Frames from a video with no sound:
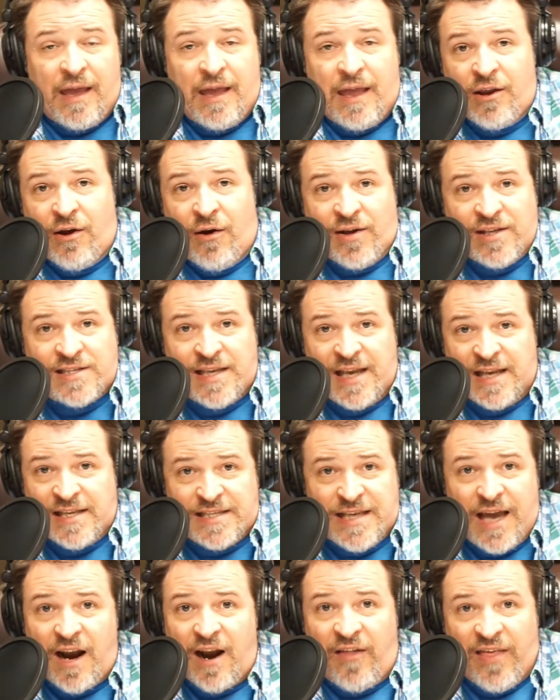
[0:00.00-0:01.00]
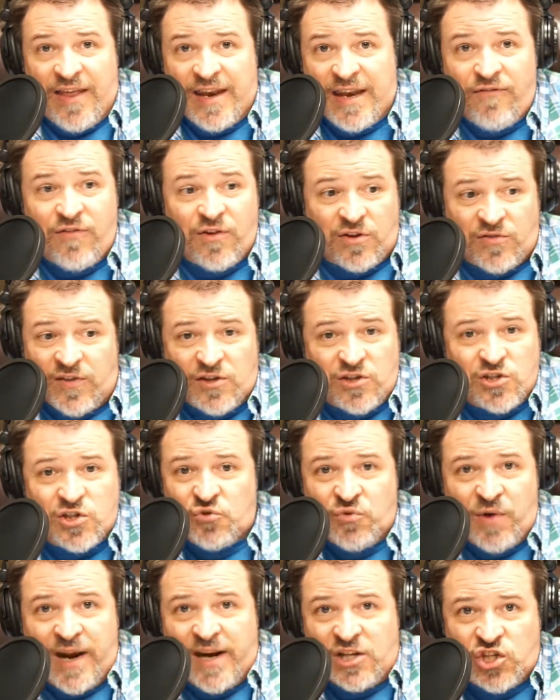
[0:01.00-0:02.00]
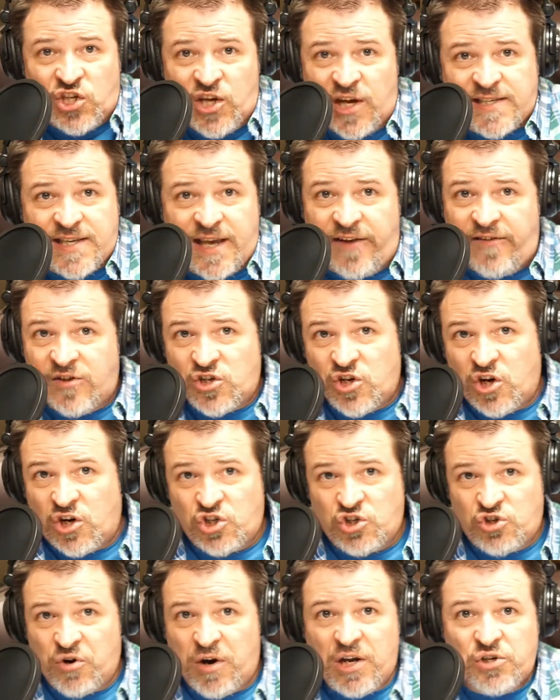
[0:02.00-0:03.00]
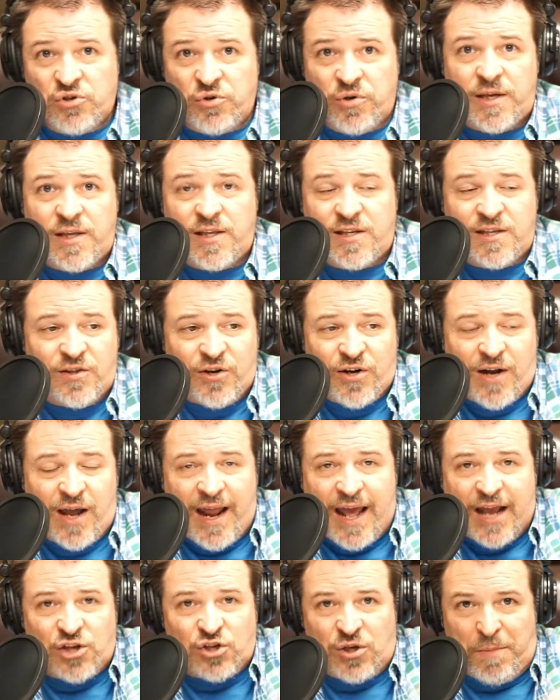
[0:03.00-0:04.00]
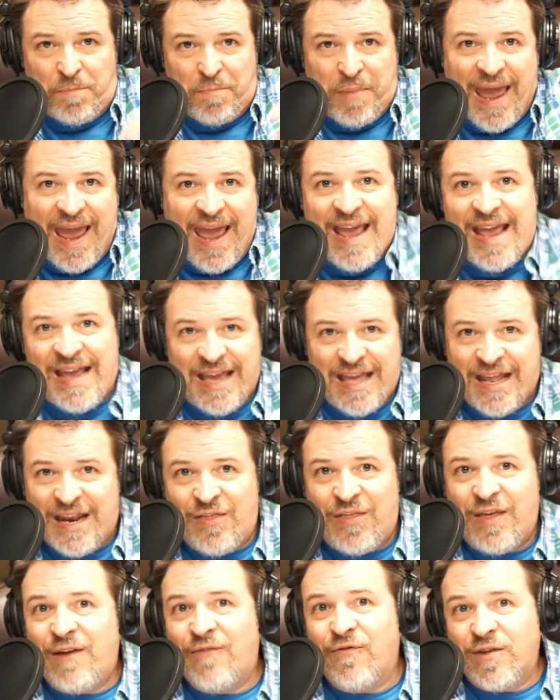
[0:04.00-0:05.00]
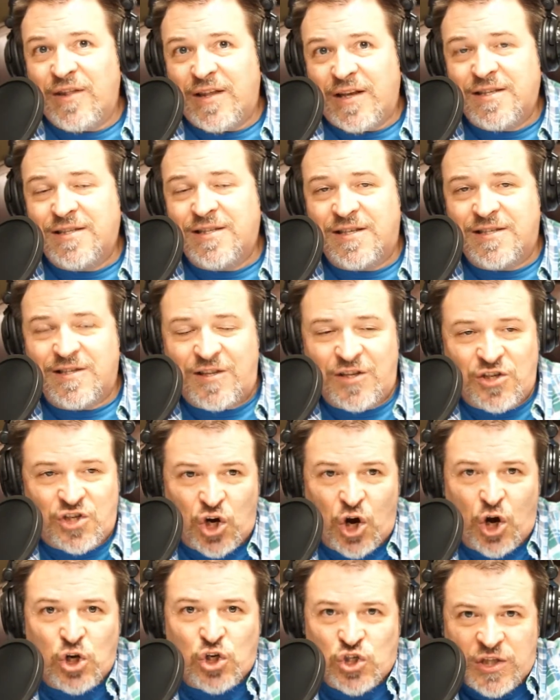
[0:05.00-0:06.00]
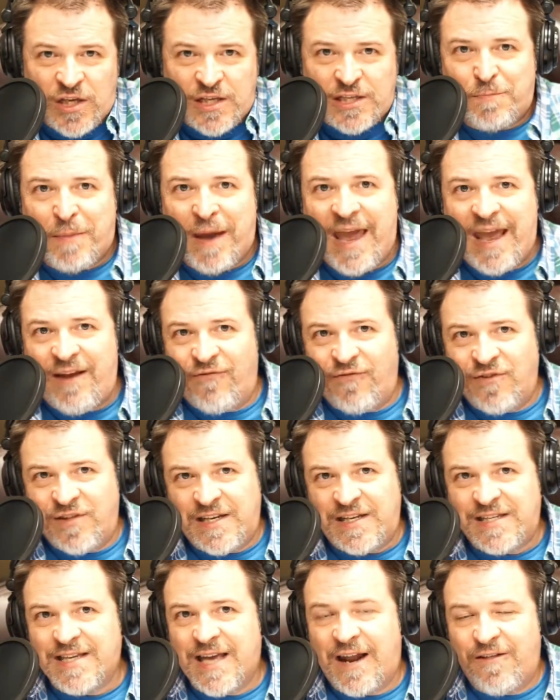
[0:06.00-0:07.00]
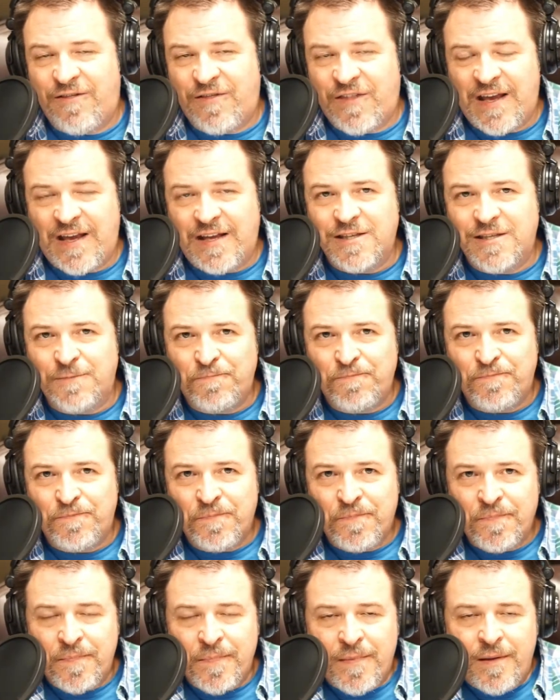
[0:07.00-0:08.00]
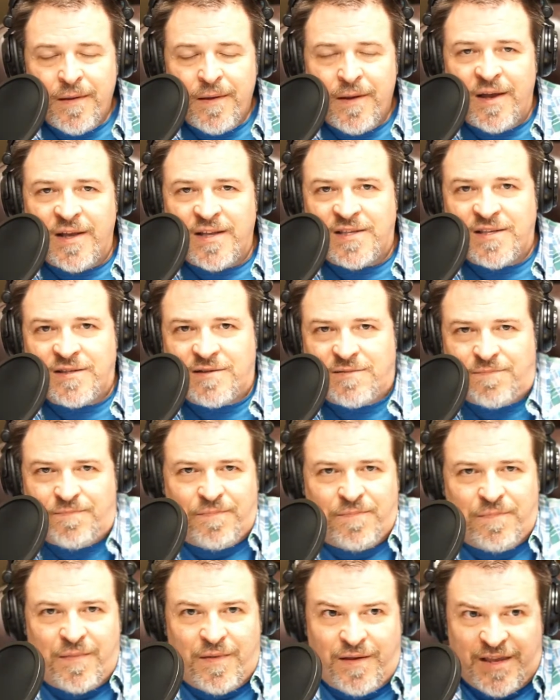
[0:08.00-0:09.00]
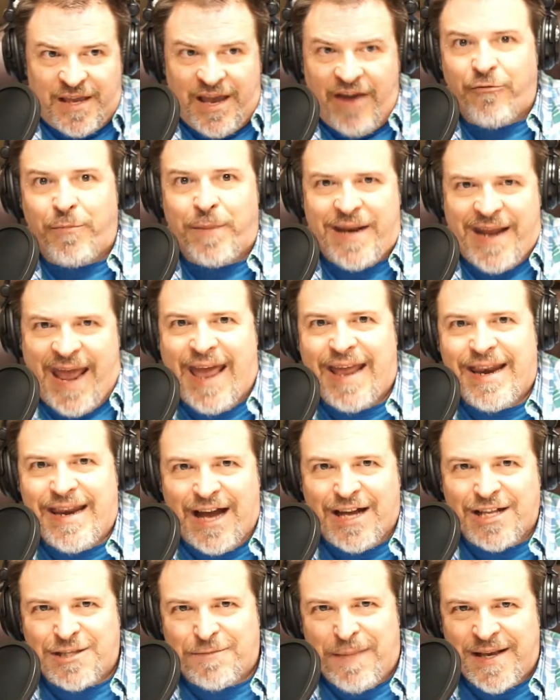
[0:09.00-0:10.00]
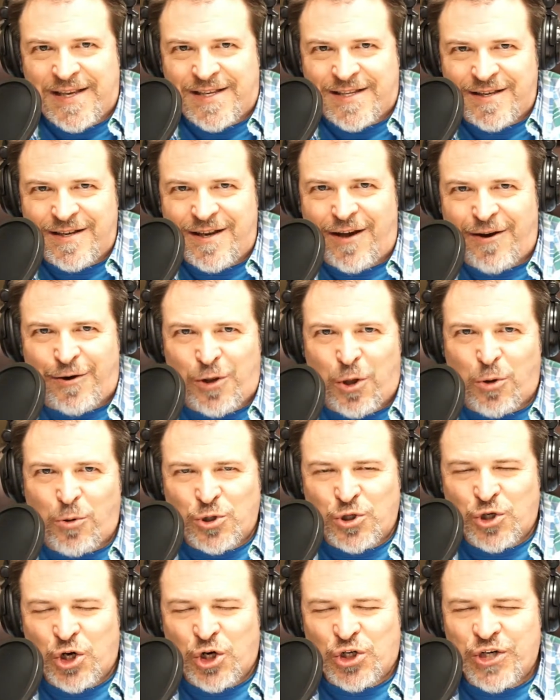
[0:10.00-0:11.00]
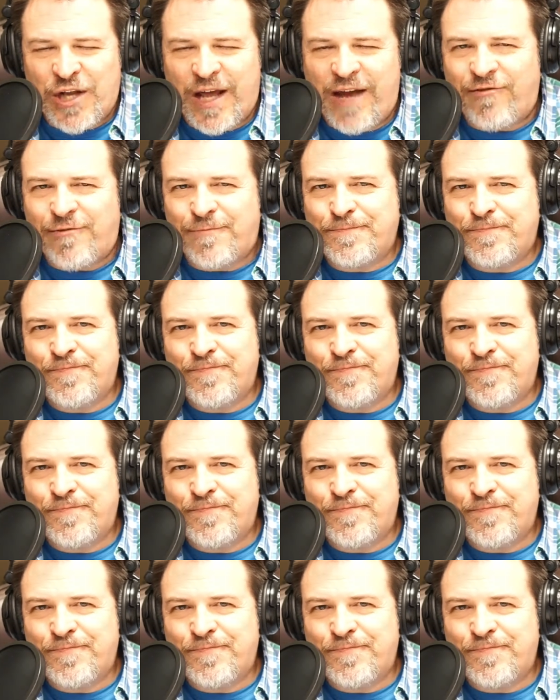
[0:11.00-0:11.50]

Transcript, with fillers: You know, it's not all that difficult. They're just writing checks out of the church treasury. They're not actually paying anything for this. It's the church that's paying for these kind of things. It's government handouts, basically, on a local church level.